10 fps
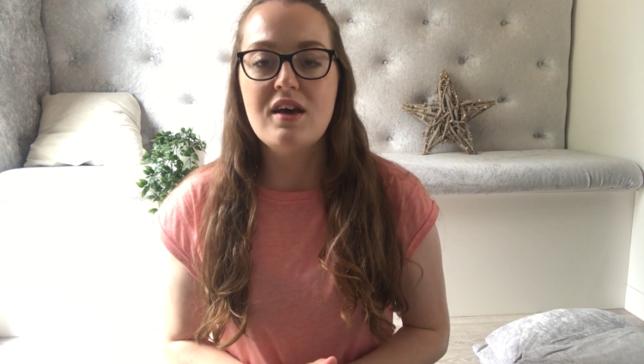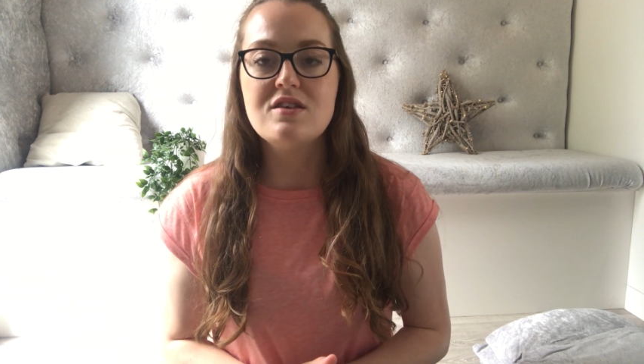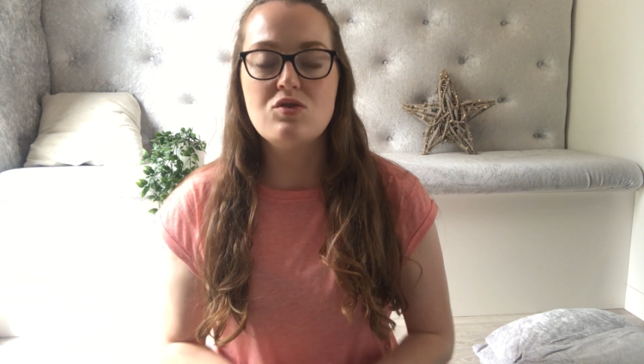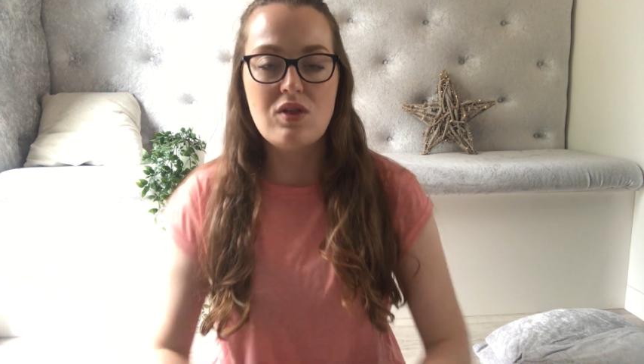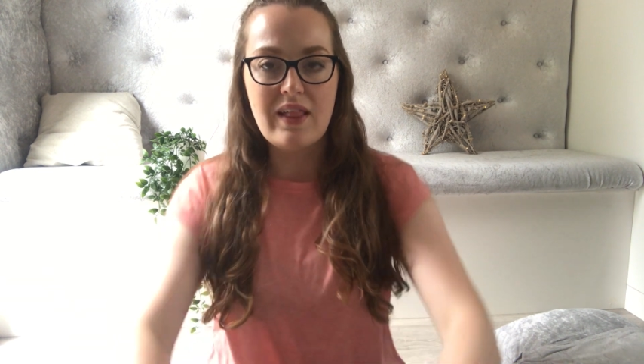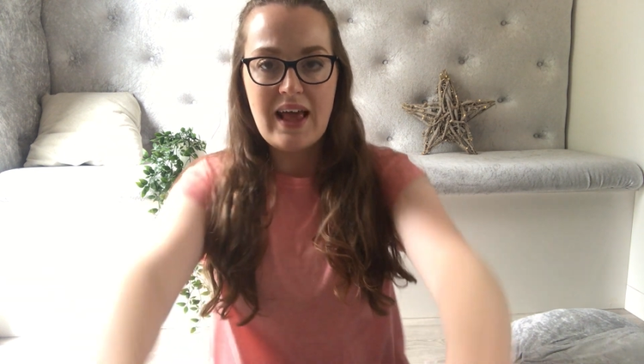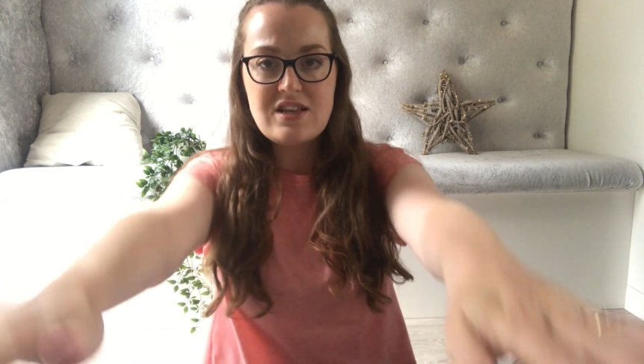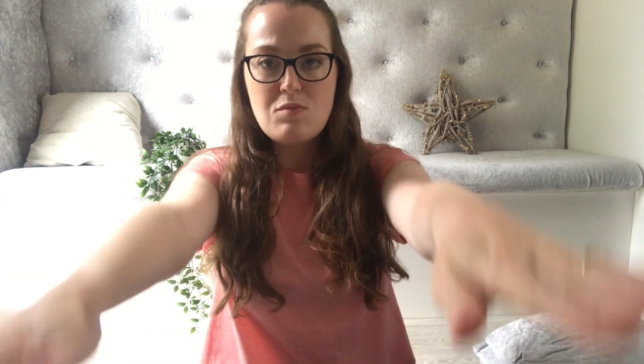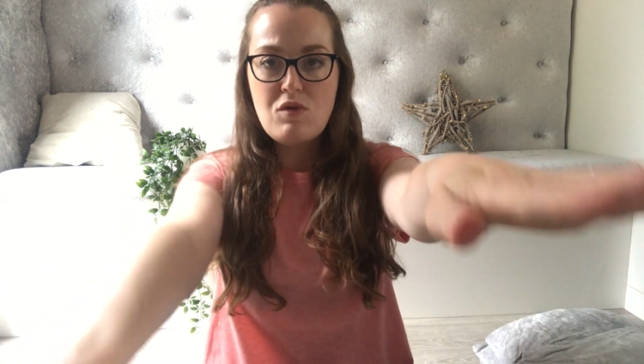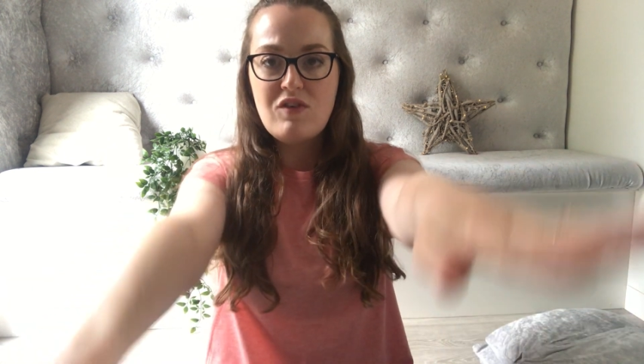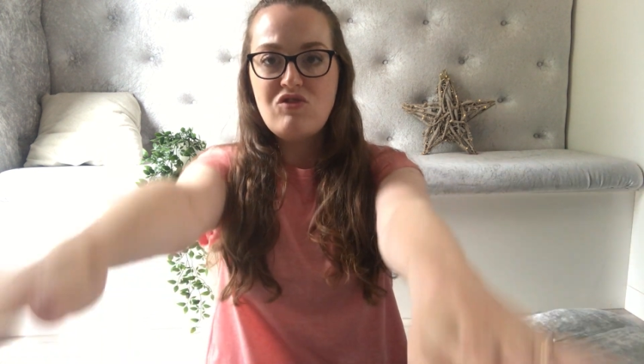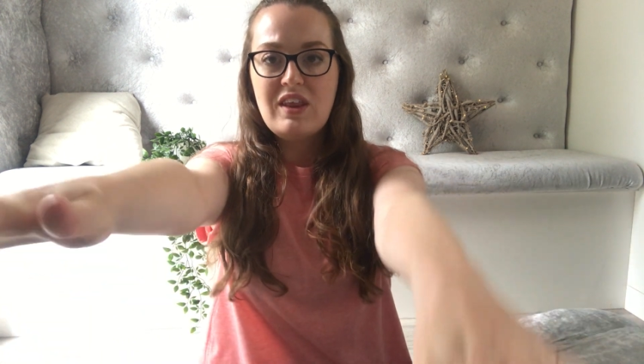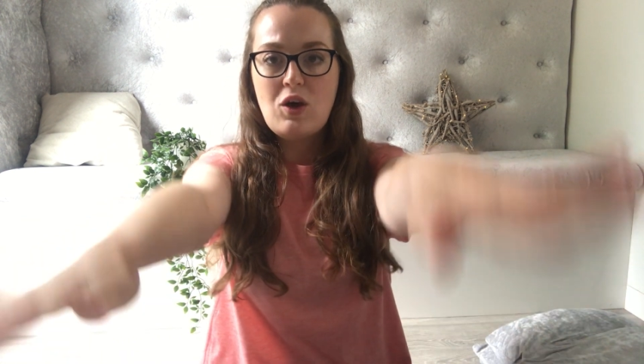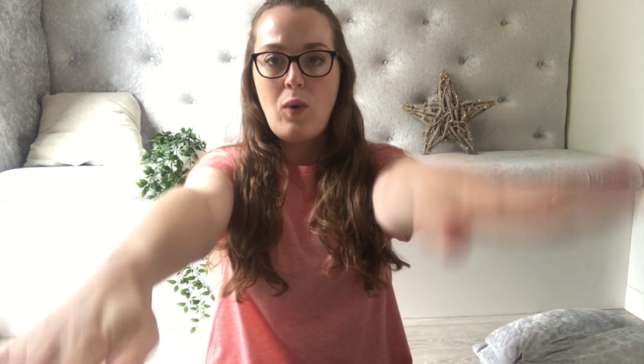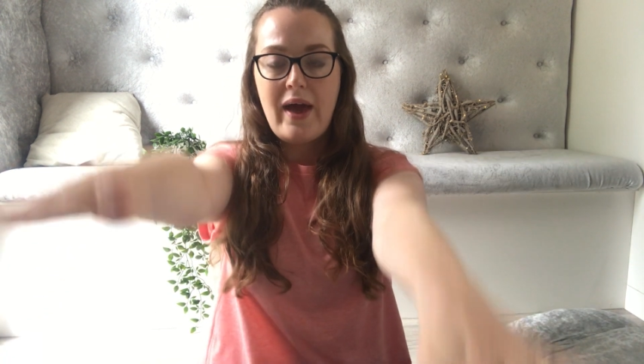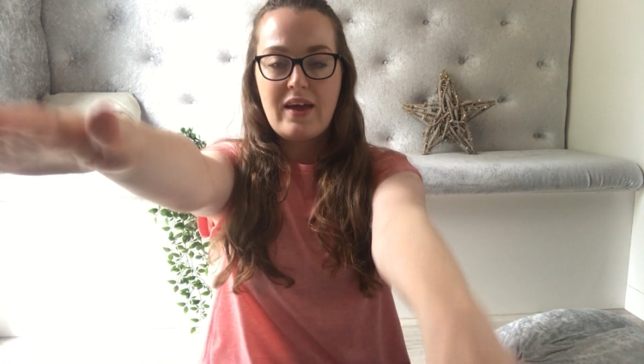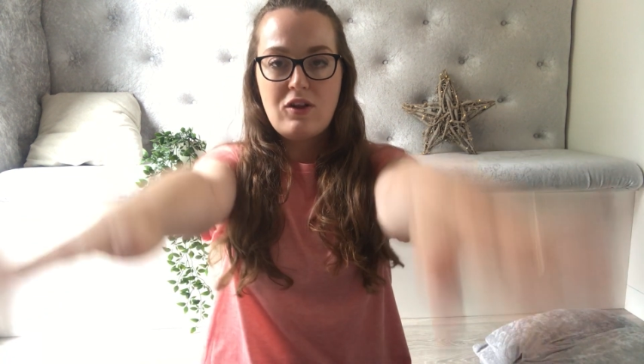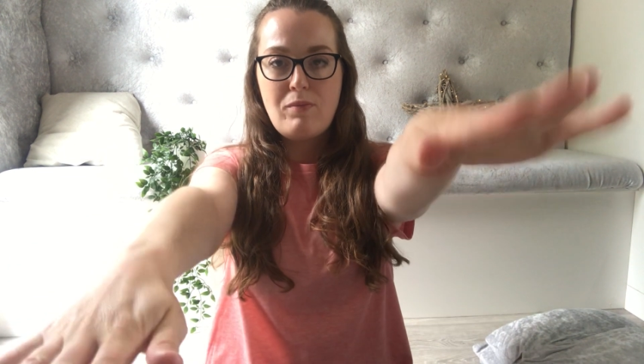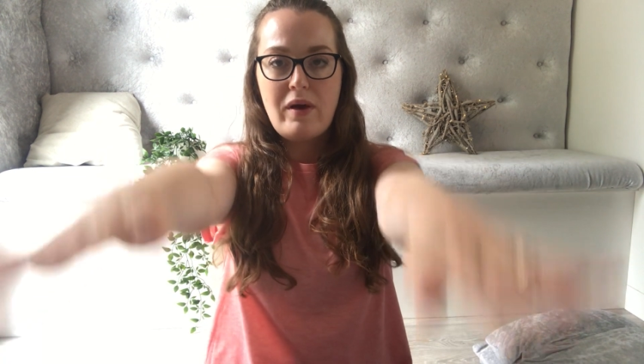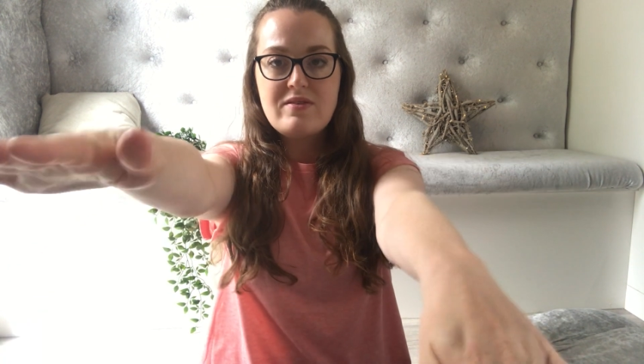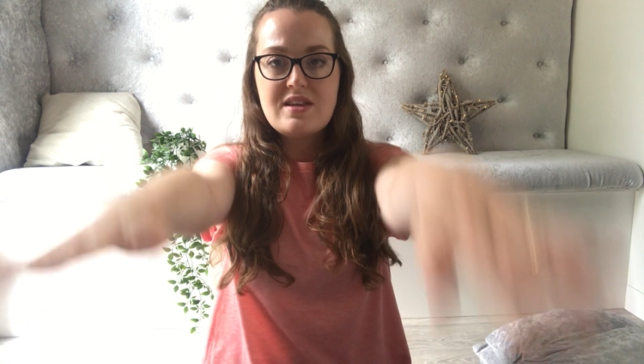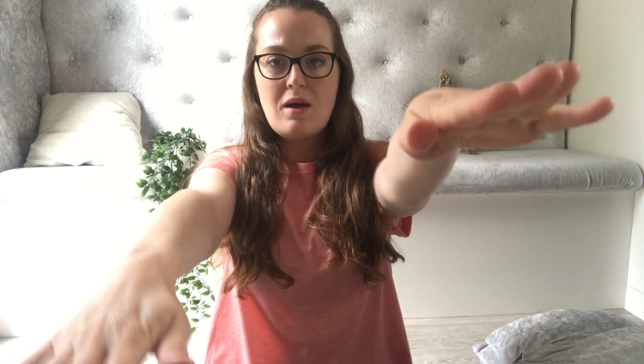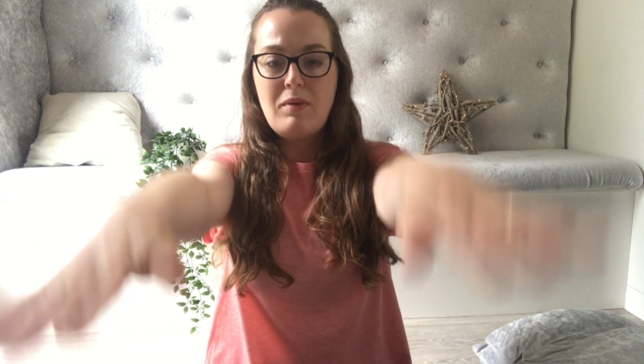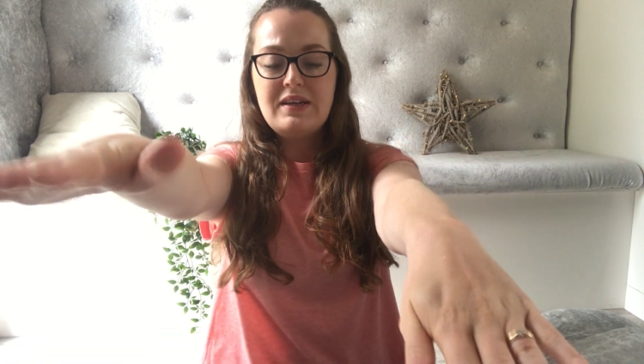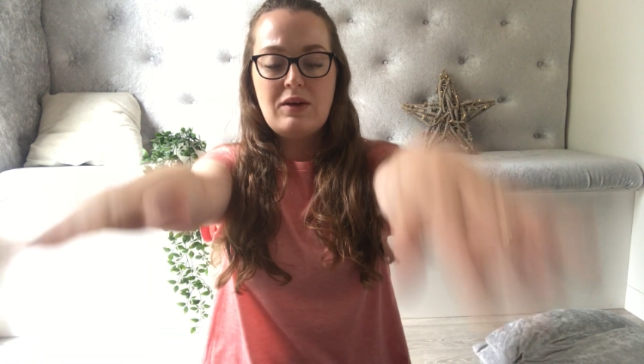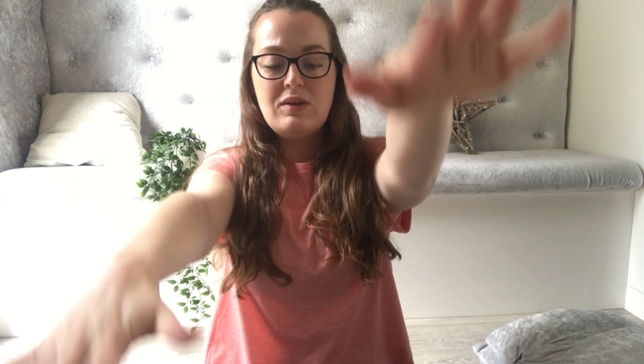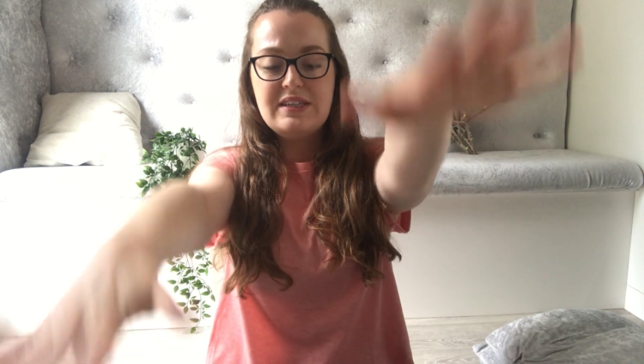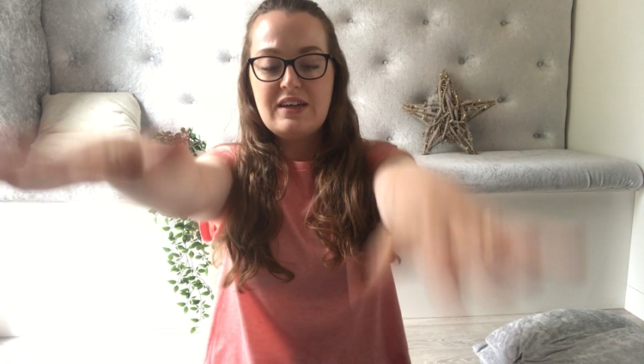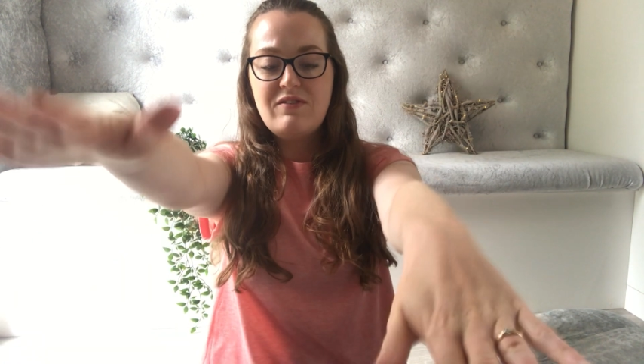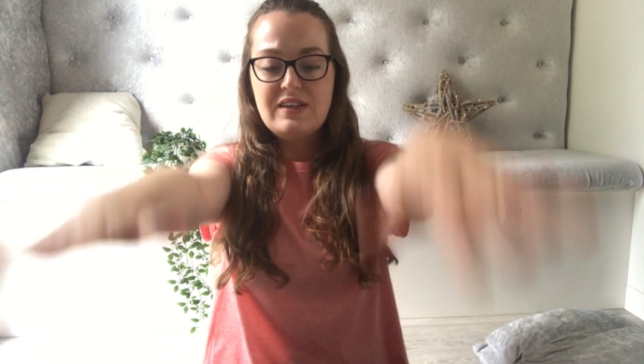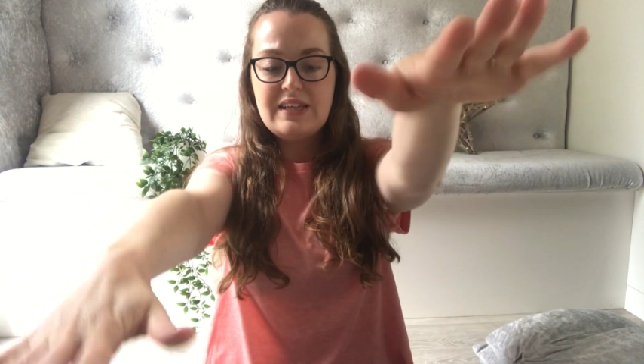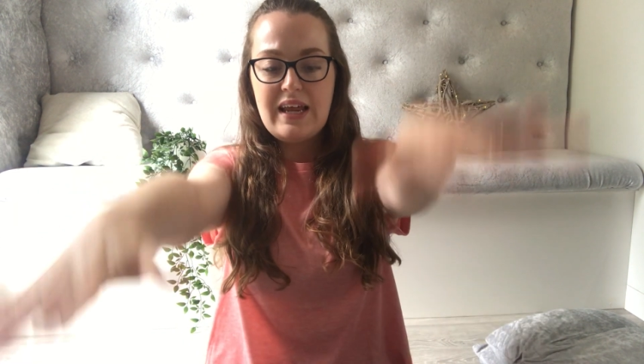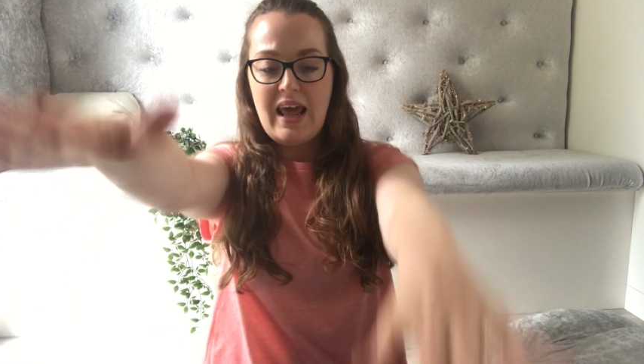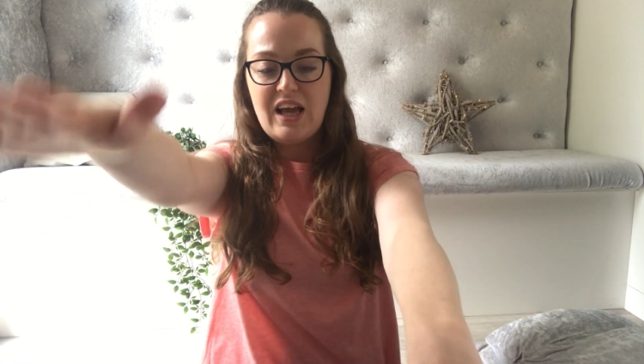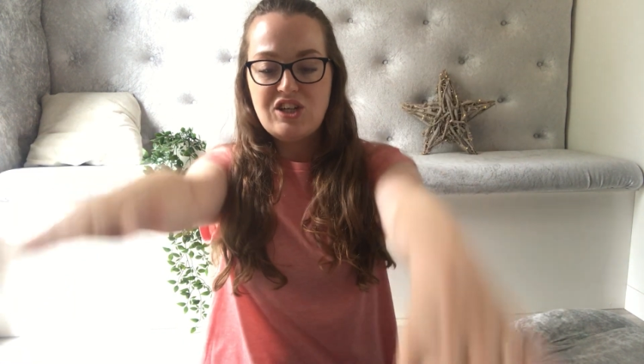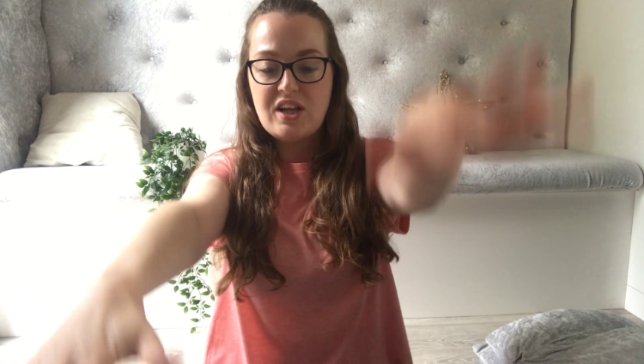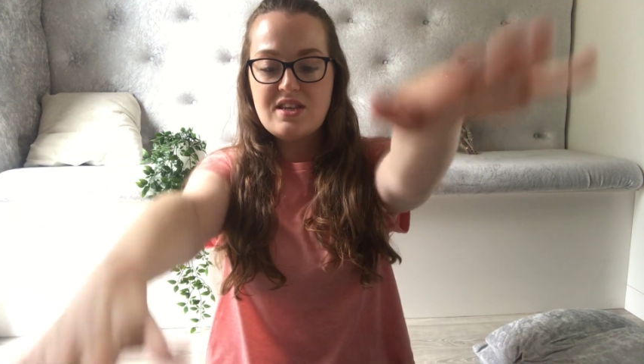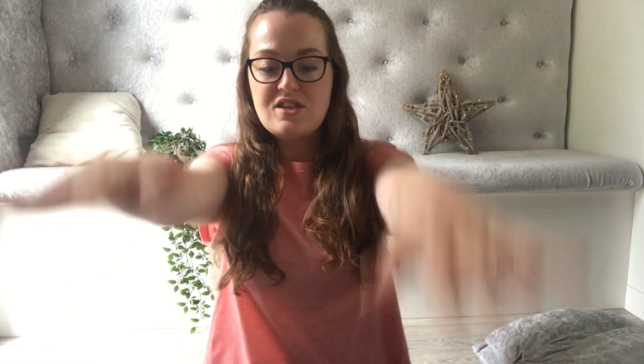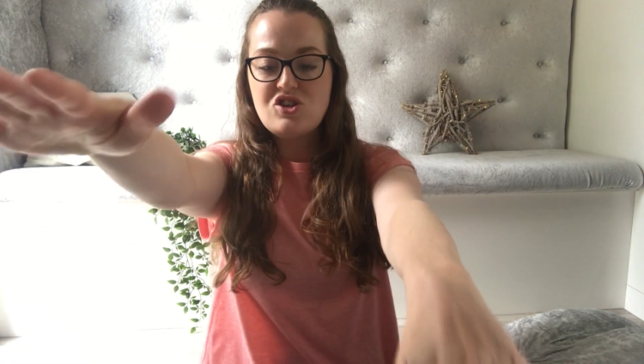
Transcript: So the legs are moving really quick. They're pulsing up and down in different directions,